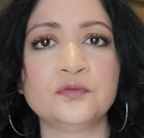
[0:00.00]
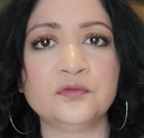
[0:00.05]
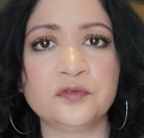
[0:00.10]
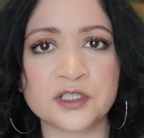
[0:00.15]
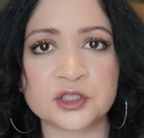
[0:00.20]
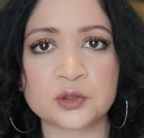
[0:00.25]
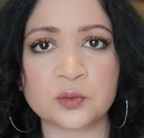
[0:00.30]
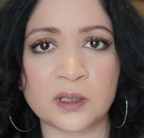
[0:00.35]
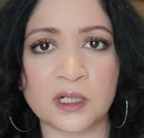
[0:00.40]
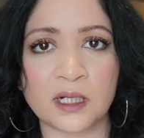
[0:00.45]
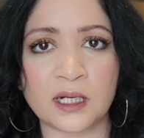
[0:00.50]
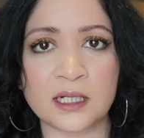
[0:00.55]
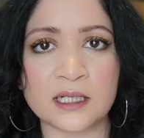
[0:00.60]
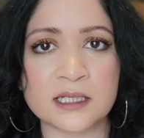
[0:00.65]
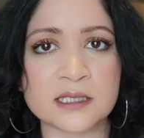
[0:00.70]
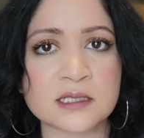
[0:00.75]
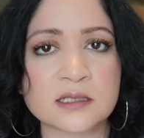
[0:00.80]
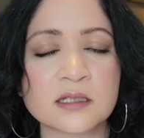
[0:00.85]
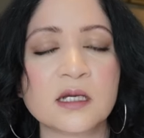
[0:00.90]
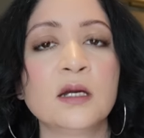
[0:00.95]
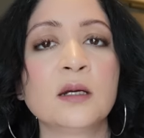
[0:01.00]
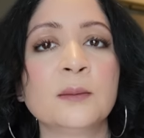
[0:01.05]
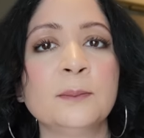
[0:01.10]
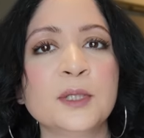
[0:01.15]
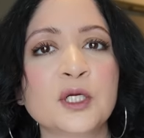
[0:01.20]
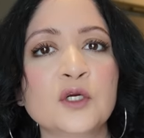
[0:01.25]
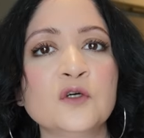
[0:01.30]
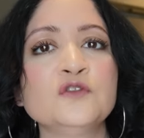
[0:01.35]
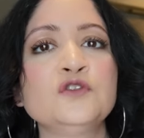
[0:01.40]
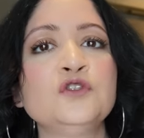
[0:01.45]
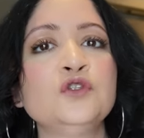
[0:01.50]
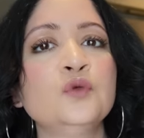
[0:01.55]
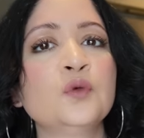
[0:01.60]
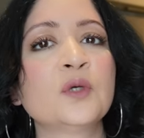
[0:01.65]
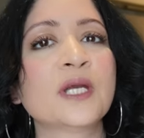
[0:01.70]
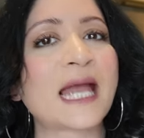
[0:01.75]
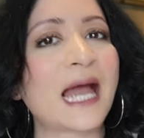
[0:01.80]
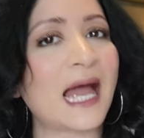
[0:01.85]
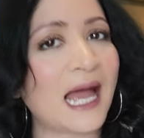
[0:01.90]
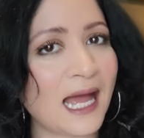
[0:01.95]
visualize, because you
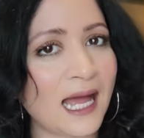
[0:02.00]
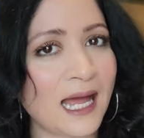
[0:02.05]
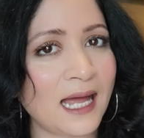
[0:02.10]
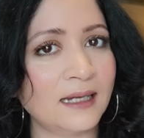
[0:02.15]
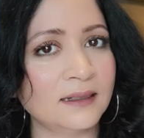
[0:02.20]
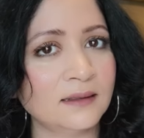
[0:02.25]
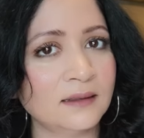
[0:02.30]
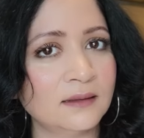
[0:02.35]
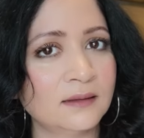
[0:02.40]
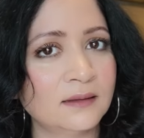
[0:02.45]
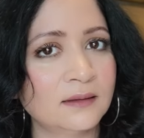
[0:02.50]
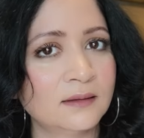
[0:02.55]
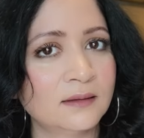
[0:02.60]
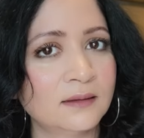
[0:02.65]
can.